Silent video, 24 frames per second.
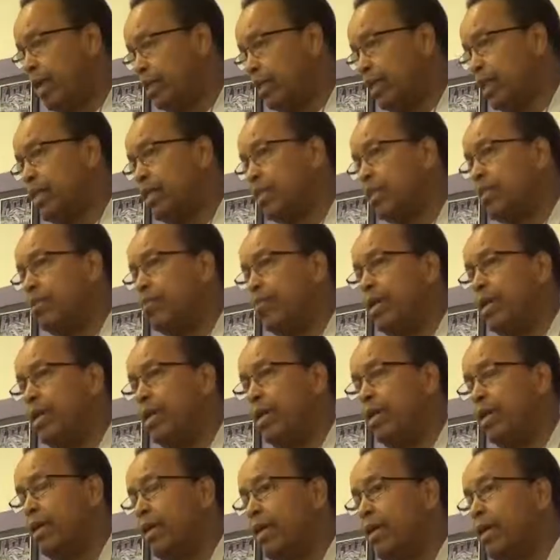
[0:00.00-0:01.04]
trust
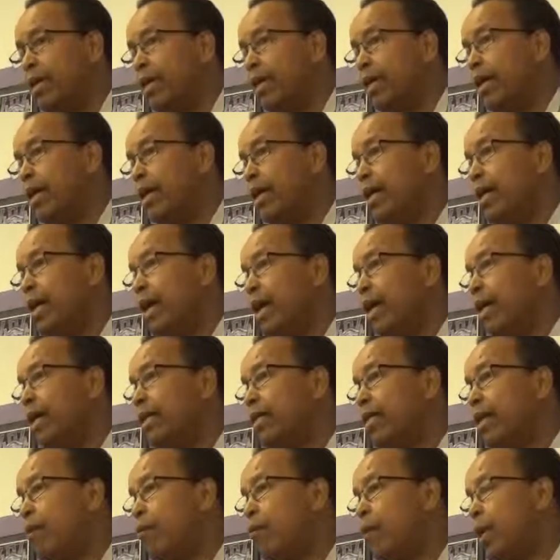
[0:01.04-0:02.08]
me,
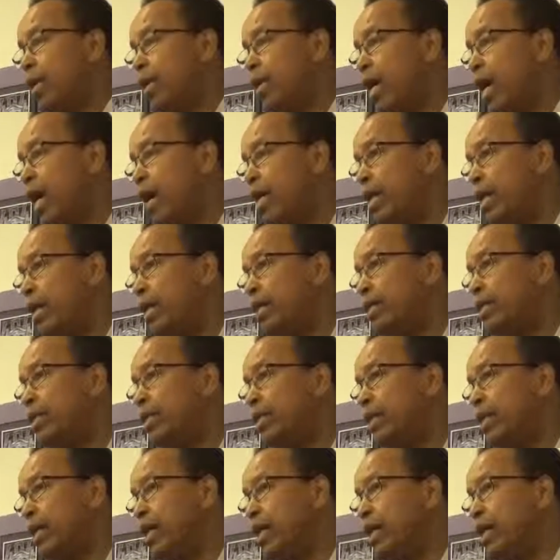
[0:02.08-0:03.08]
the Wayanes